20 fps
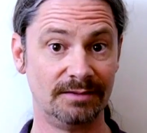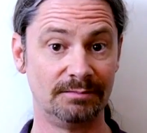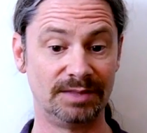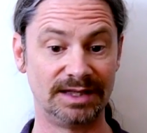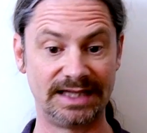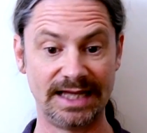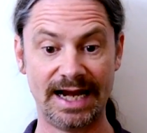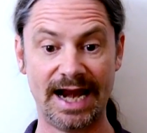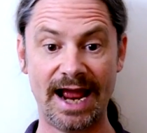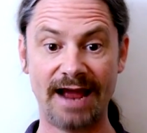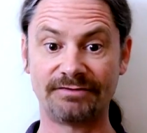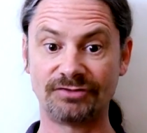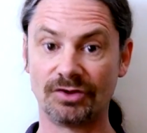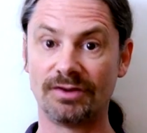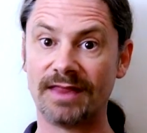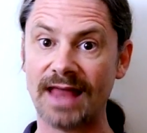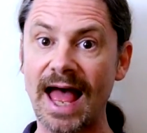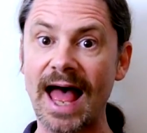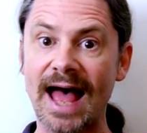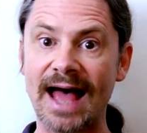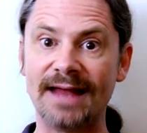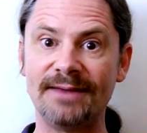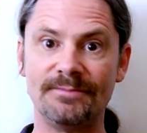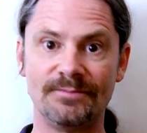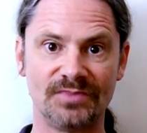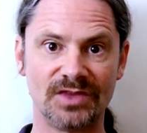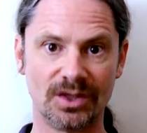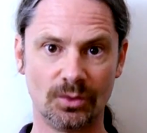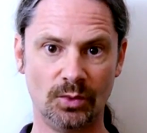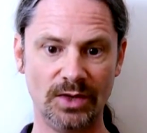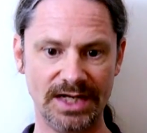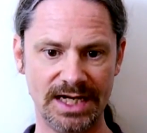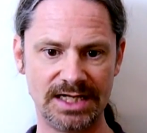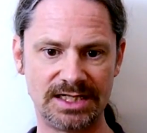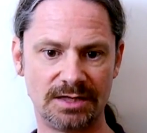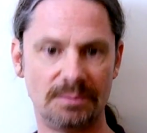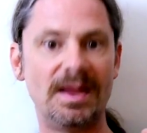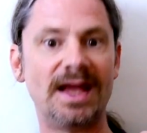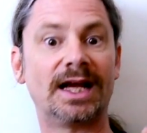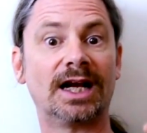But then after that, we
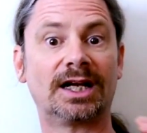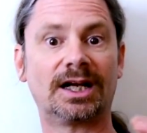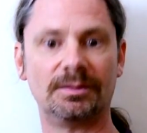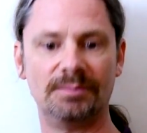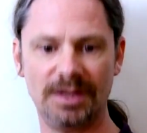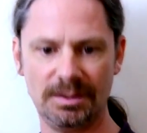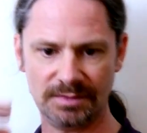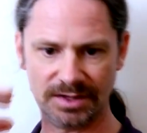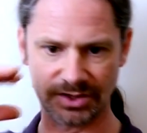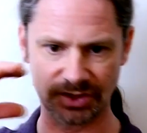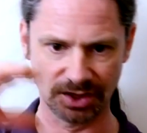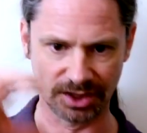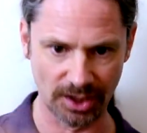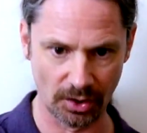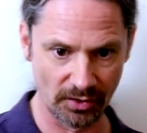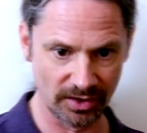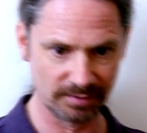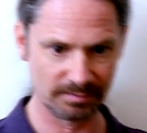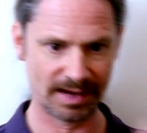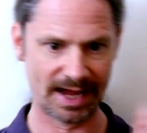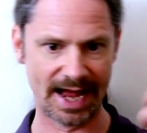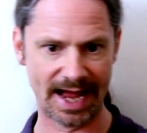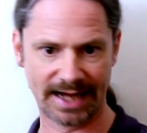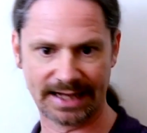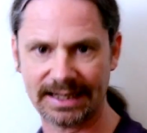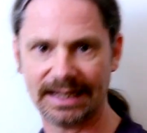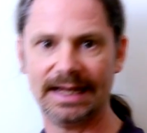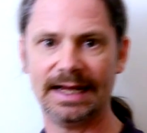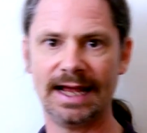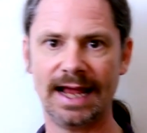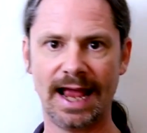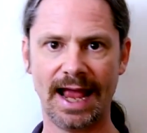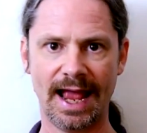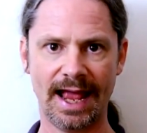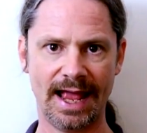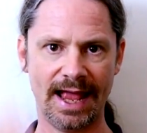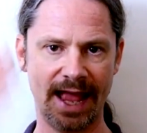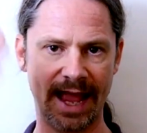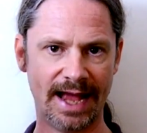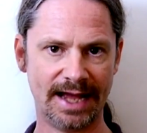need to make a commitment to going back
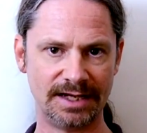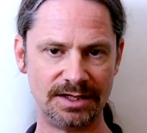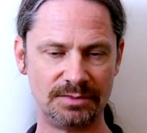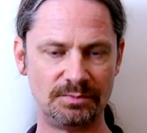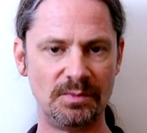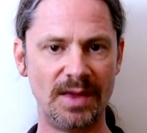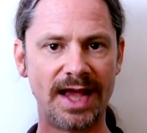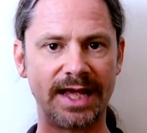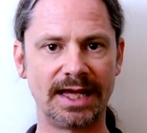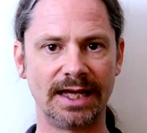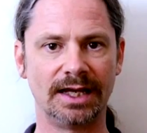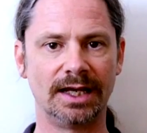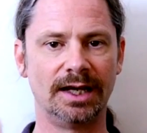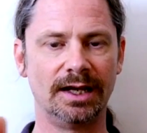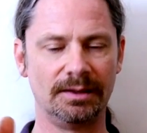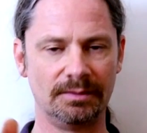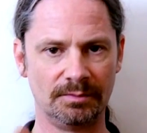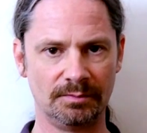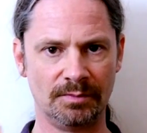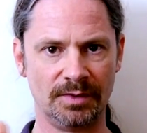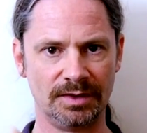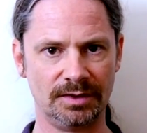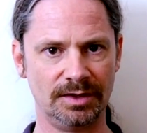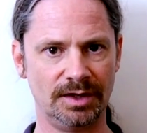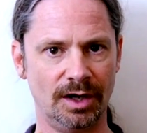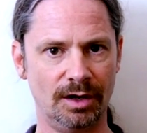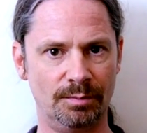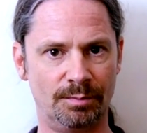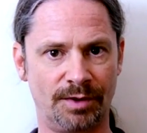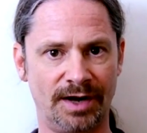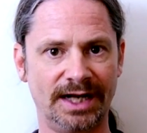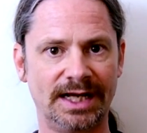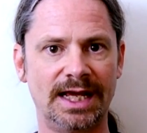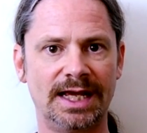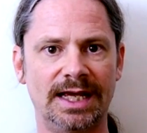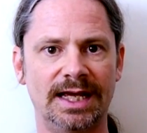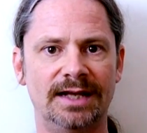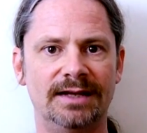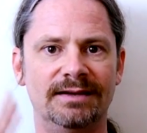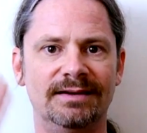and making, you know,
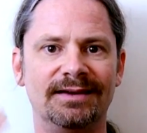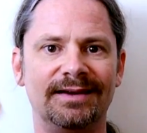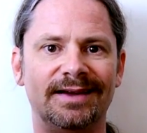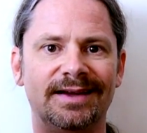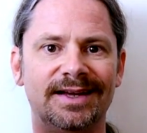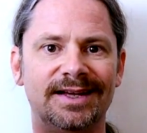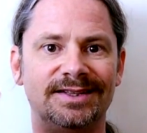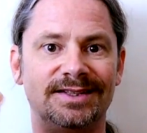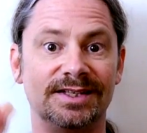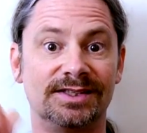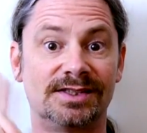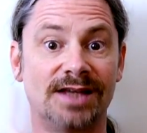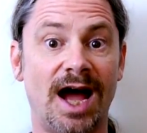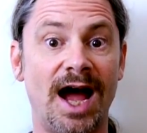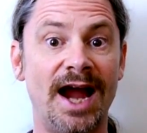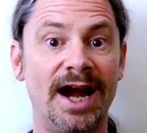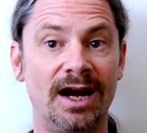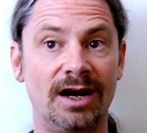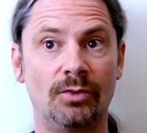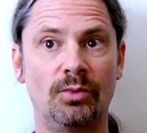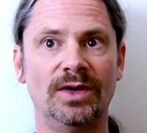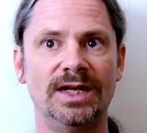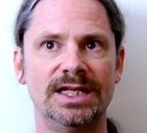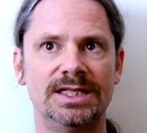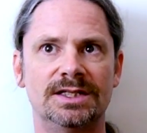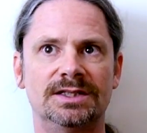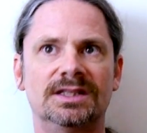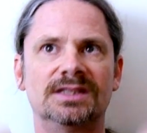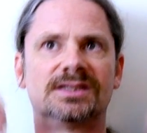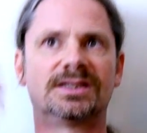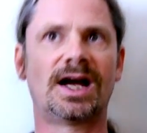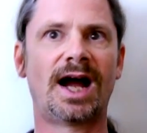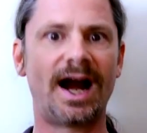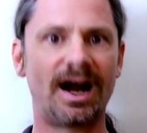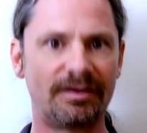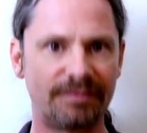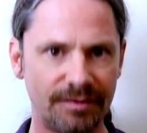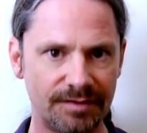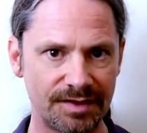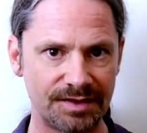bringing in desire. We need the
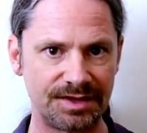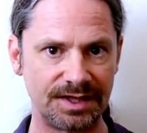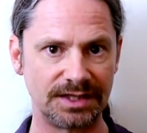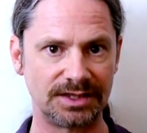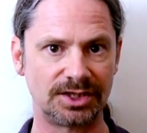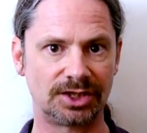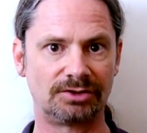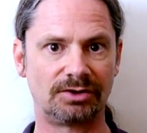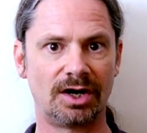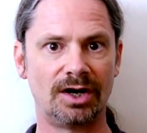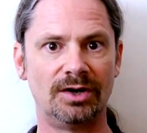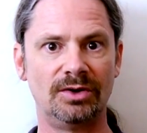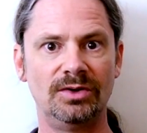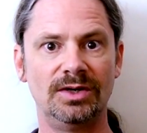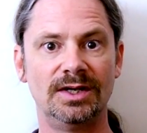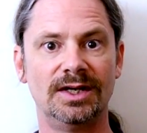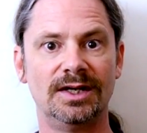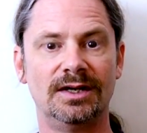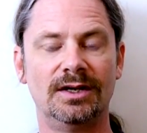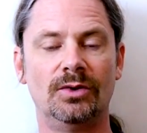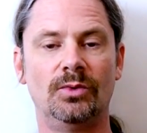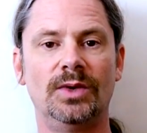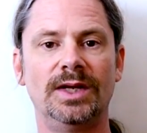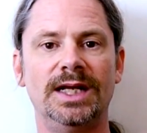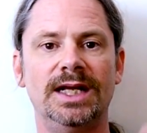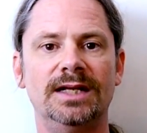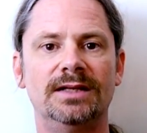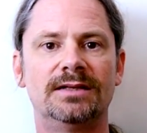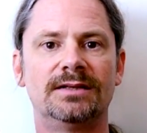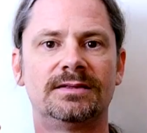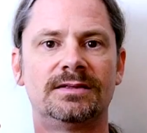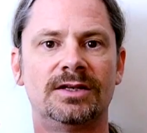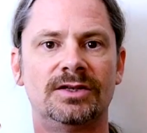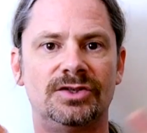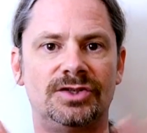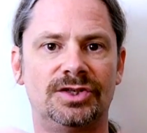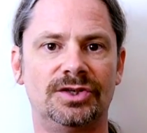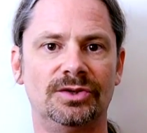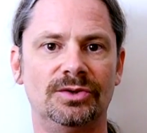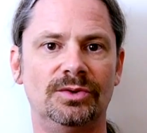desire for the thing to grow. We need
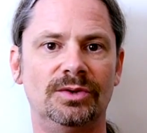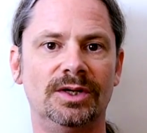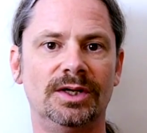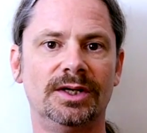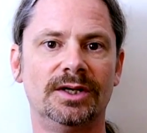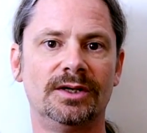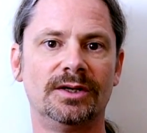to